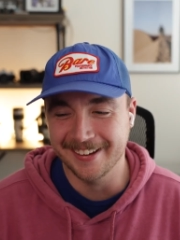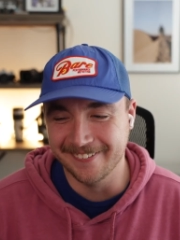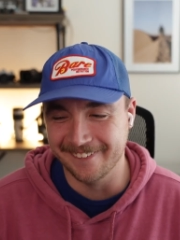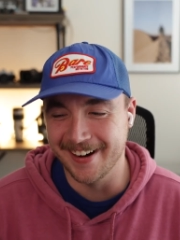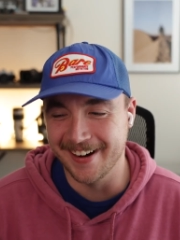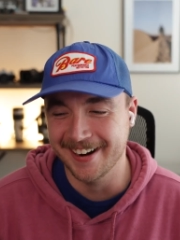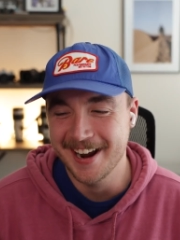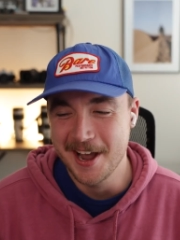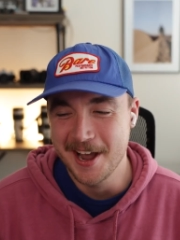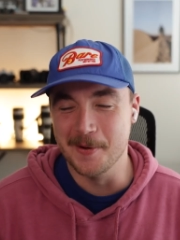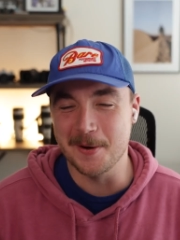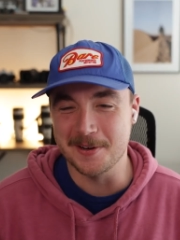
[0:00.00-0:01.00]
where
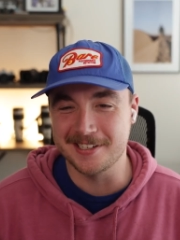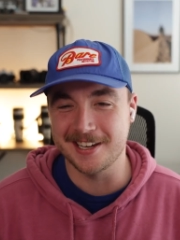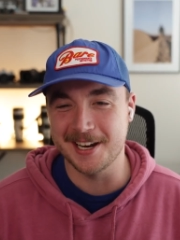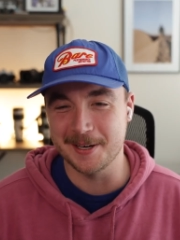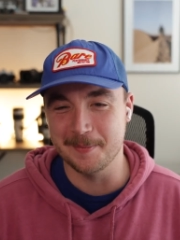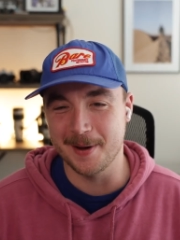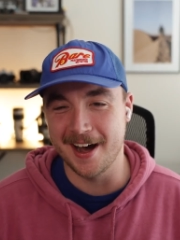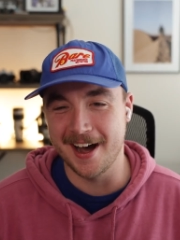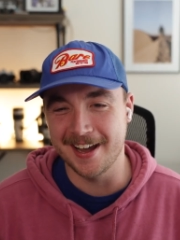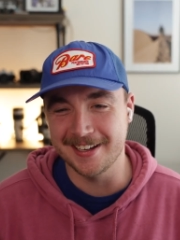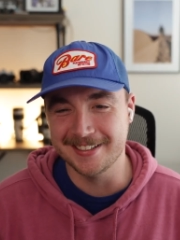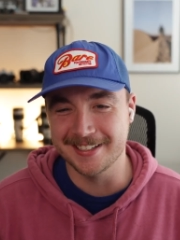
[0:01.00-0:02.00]
we were saying oh,
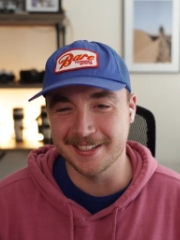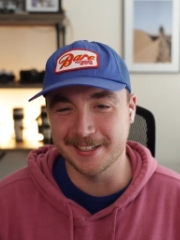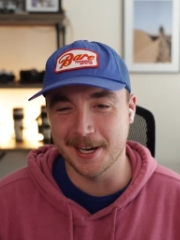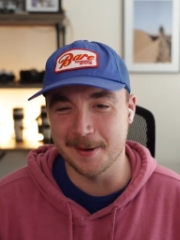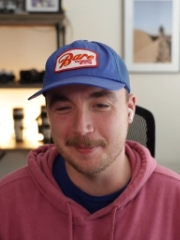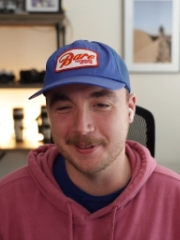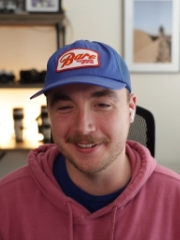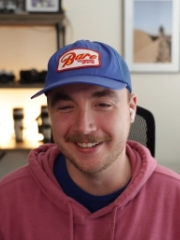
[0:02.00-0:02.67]
bye to the couple,